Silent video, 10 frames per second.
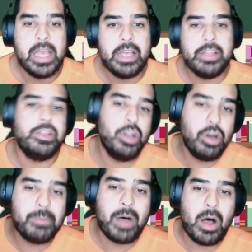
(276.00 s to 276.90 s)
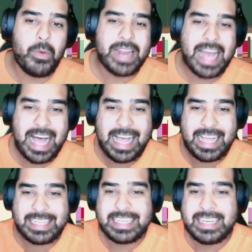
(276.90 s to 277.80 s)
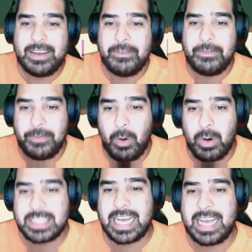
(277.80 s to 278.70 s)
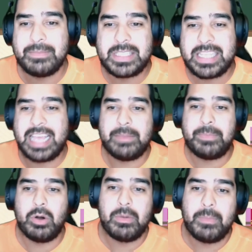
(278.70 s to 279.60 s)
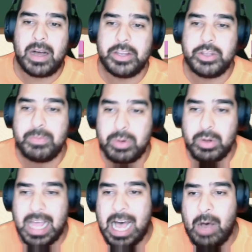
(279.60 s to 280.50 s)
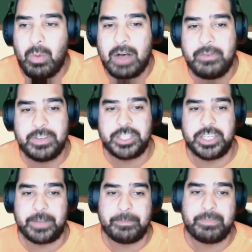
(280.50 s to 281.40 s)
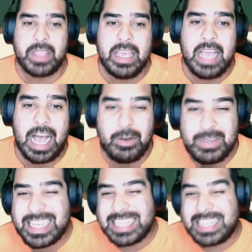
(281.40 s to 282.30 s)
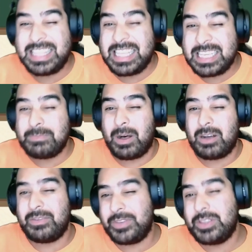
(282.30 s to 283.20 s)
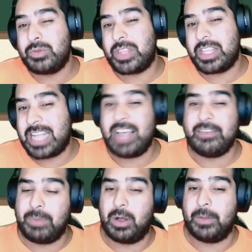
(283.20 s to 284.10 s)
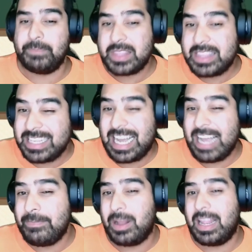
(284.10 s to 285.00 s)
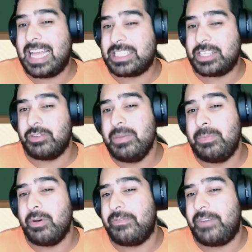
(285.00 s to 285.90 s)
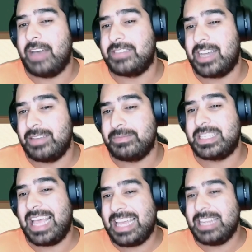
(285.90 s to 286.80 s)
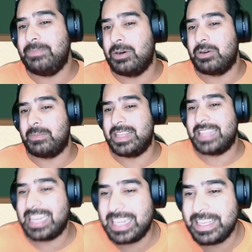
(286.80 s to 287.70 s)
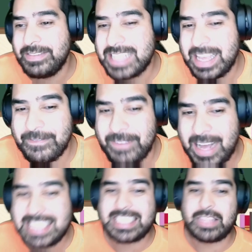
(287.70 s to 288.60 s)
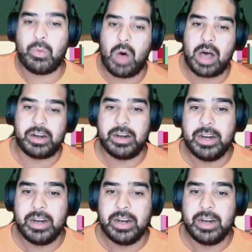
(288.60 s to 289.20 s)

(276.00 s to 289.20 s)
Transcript: The Lure Ball would add 4 times to any Pokemon you pull out while fishing. I always get this ball confused with the Dive Ball. The Dive Ball adds 3.5 times to any Pokemon that lives and fights in the water.